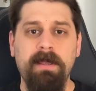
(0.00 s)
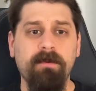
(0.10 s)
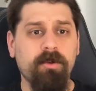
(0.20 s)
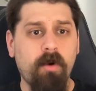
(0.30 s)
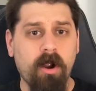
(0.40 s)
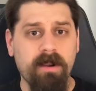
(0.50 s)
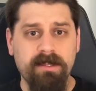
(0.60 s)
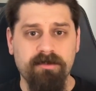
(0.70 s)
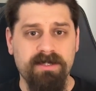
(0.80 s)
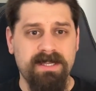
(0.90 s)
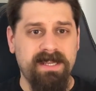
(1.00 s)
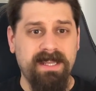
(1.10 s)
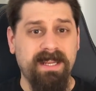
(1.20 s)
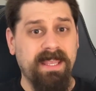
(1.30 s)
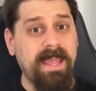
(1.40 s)
people who aren't interested
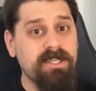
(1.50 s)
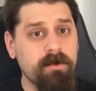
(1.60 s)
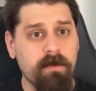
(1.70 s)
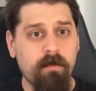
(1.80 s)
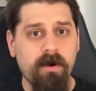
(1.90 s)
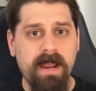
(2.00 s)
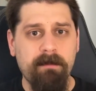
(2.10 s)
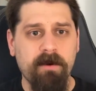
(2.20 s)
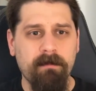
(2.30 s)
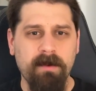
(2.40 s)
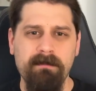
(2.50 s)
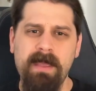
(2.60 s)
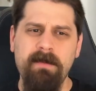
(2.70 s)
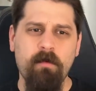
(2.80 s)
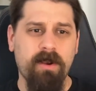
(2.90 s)
in engaging with Warhammer, but
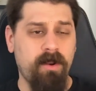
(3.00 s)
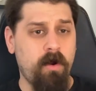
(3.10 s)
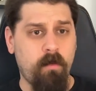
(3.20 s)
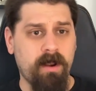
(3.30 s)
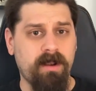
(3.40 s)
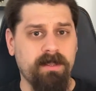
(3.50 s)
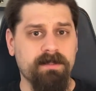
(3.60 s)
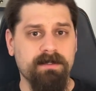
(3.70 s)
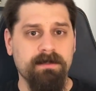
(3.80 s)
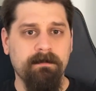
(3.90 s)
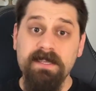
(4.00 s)
maybe want to know what it is.